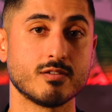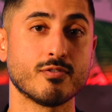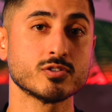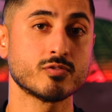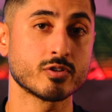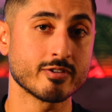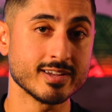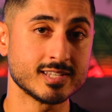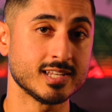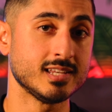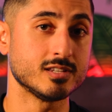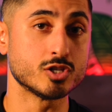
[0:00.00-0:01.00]
The
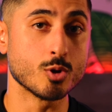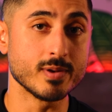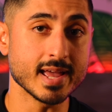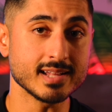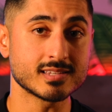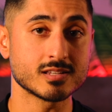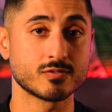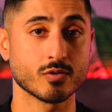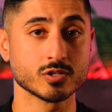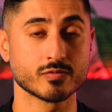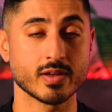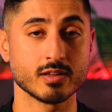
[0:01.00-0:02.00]
phosphocreatine donates its
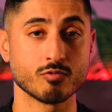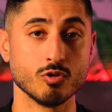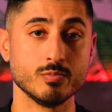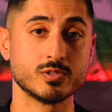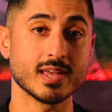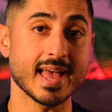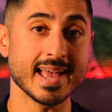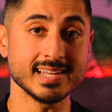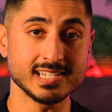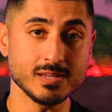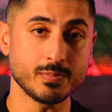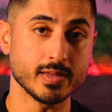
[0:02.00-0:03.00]
phosphate group to
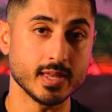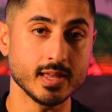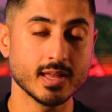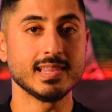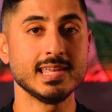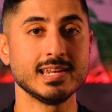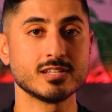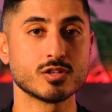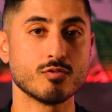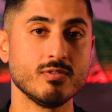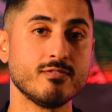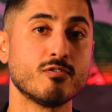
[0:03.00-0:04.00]
ADP, leading to
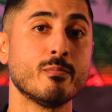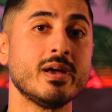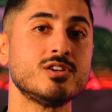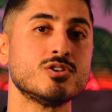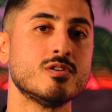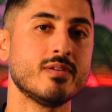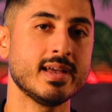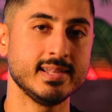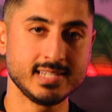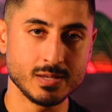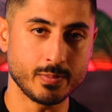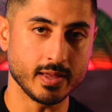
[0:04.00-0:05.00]
the reformation of
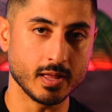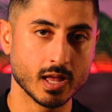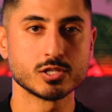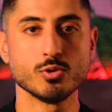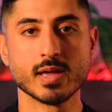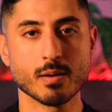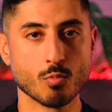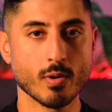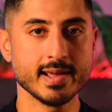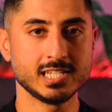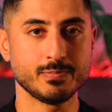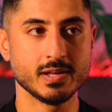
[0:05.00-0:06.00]
ATP. So you get more
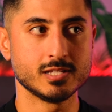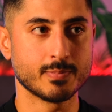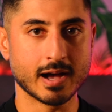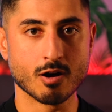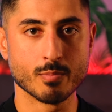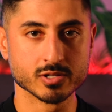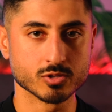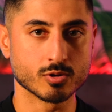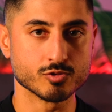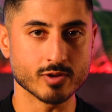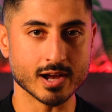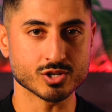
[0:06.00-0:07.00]
ATP to power muscle
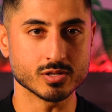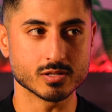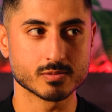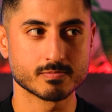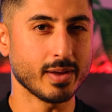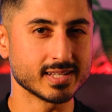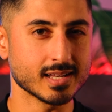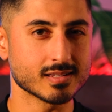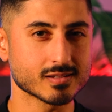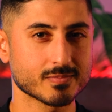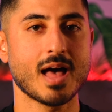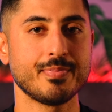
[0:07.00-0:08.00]
contractions. Make
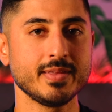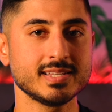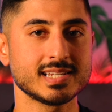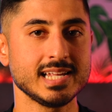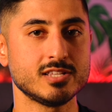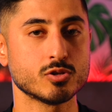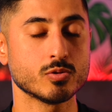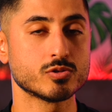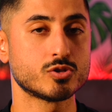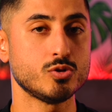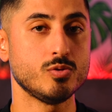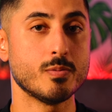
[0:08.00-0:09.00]
sense? And this leads on
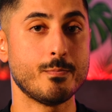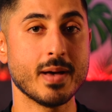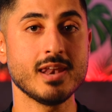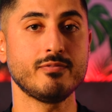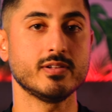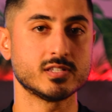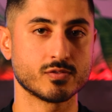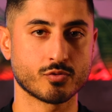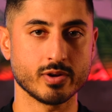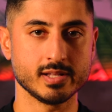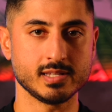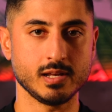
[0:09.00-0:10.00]
to the benefits of
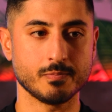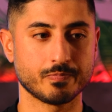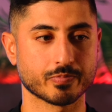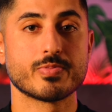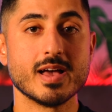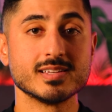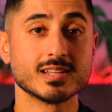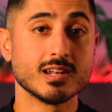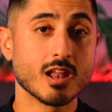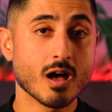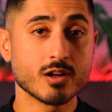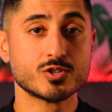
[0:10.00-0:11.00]
creatine. There's a
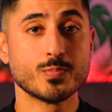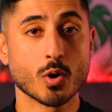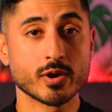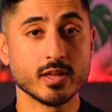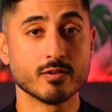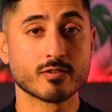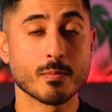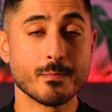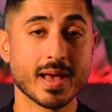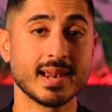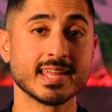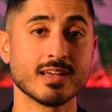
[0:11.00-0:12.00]
large body of
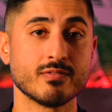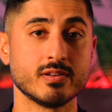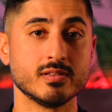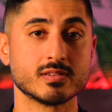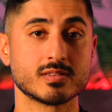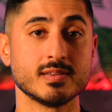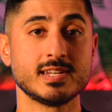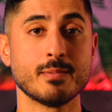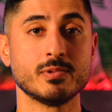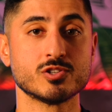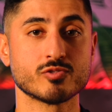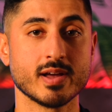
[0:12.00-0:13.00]
compelling evidence that
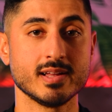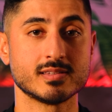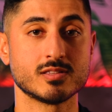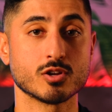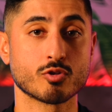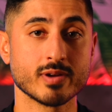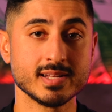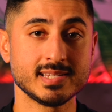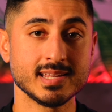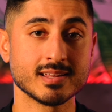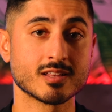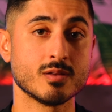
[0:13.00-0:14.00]
demonstrates that
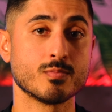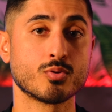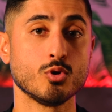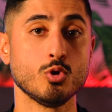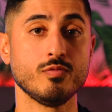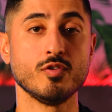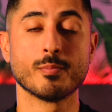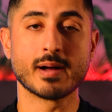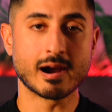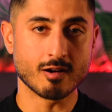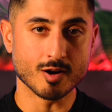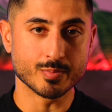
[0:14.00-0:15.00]
creatine can improve your
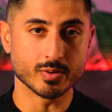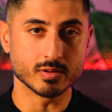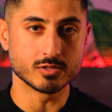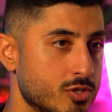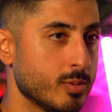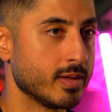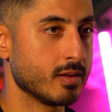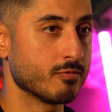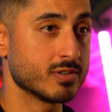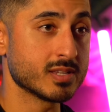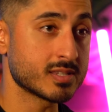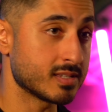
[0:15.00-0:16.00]
power output during
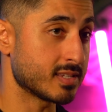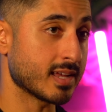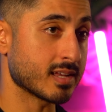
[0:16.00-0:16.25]
resistance